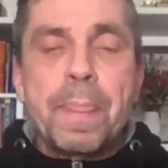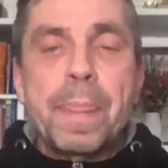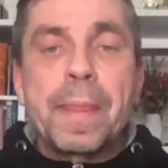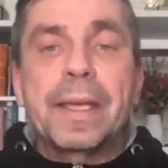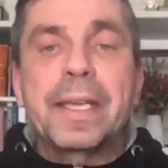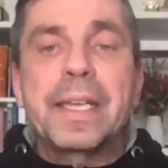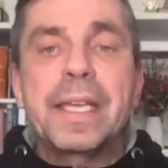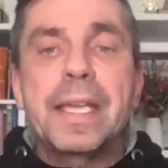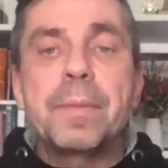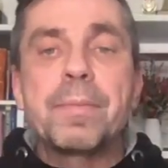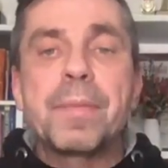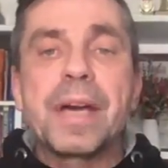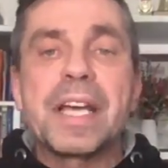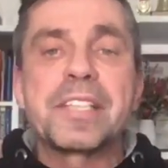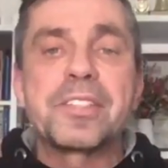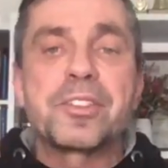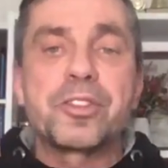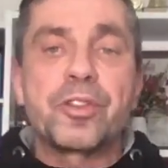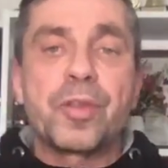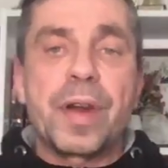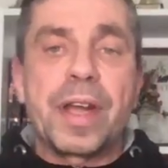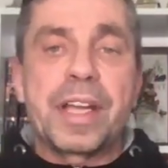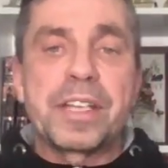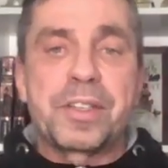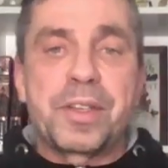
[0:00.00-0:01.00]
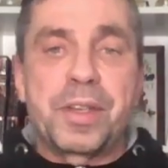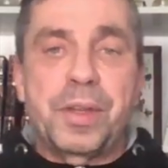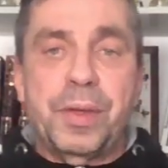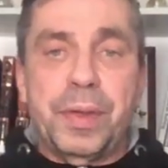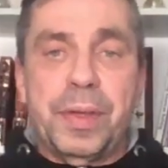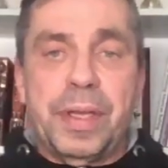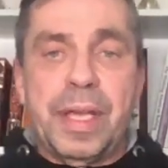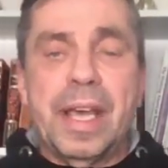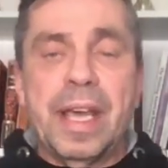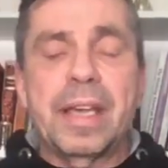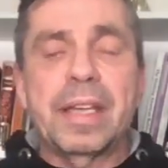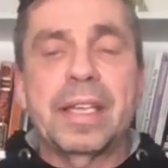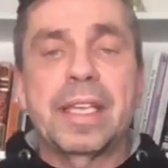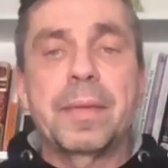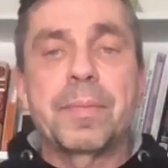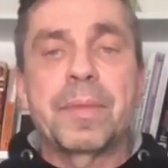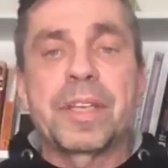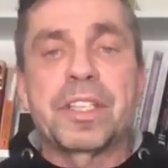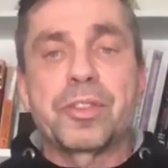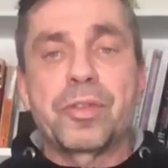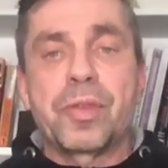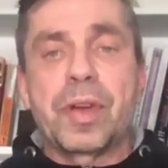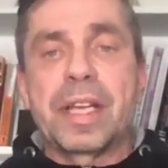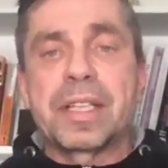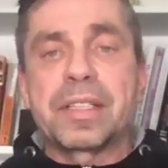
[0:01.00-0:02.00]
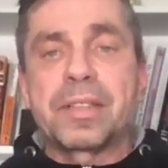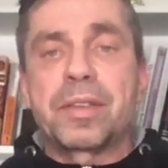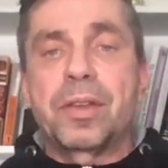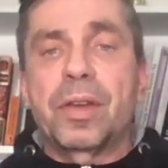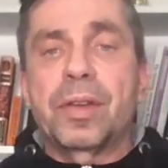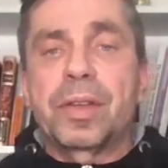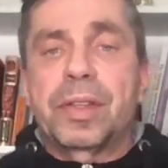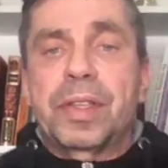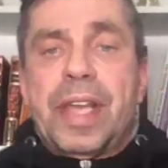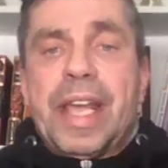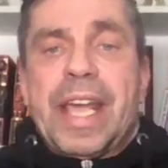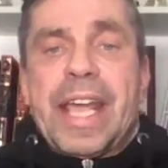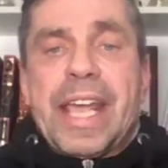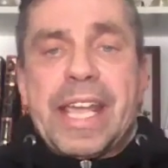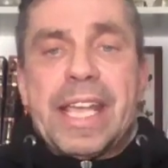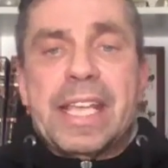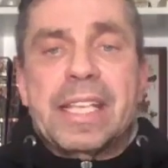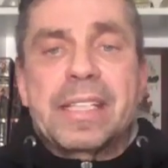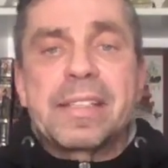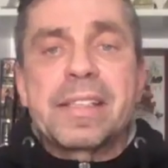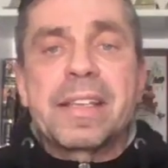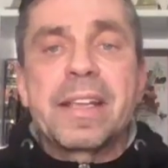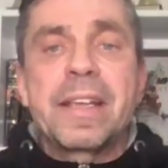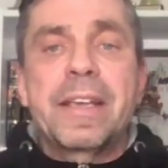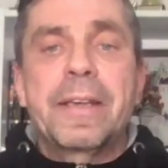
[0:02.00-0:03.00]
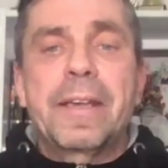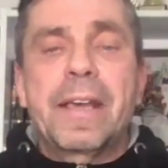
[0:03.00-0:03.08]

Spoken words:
He must trust you. Yeah, he must trust you on your hands.